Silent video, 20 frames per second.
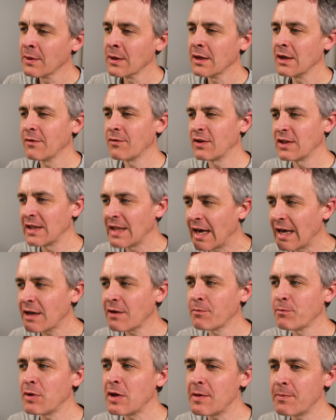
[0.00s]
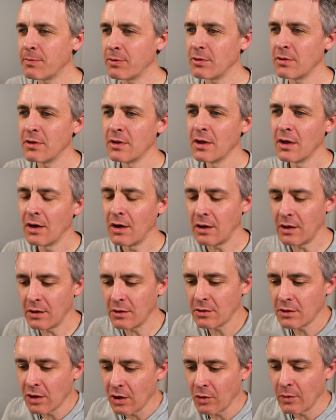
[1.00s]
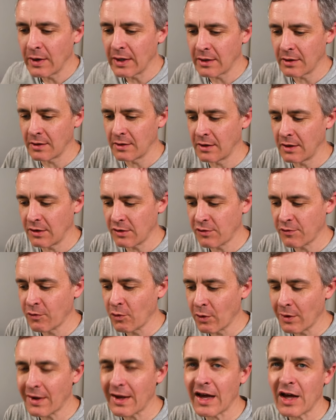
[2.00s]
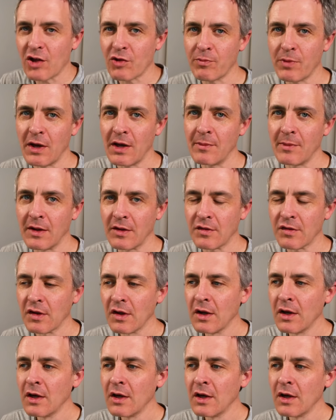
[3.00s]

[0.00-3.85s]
if a lot of people all go in on this for cash payments,